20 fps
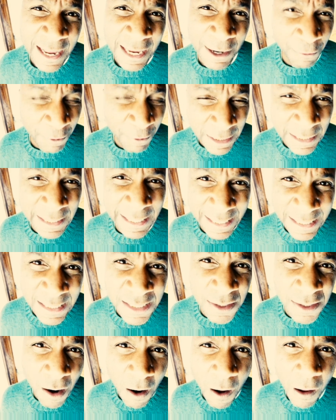It really
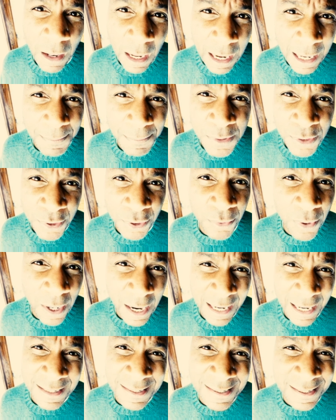is all up to
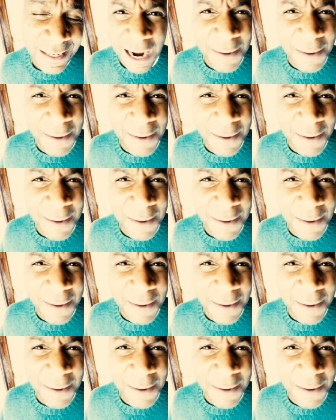us.